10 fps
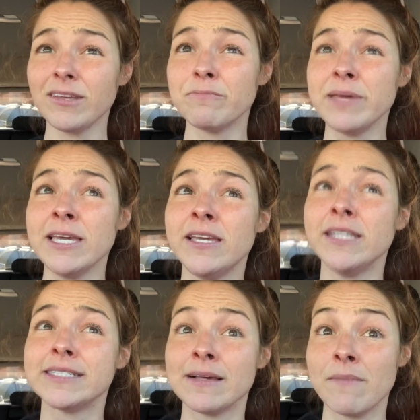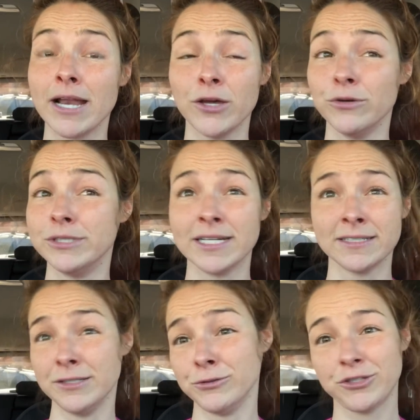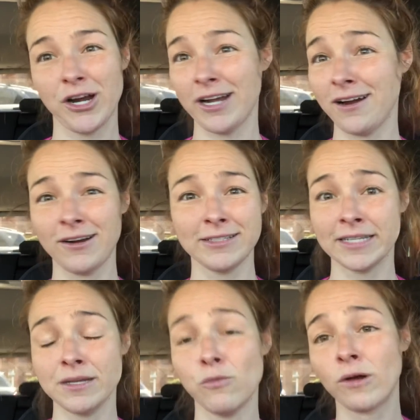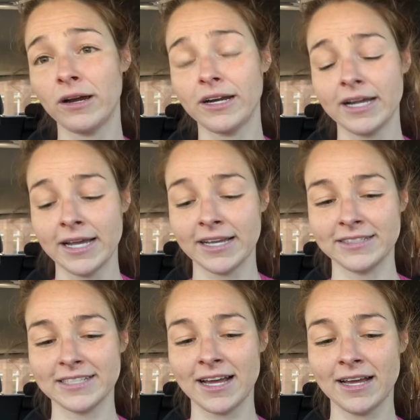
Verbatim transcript: being somebody who doesn't use credit cards anymore. And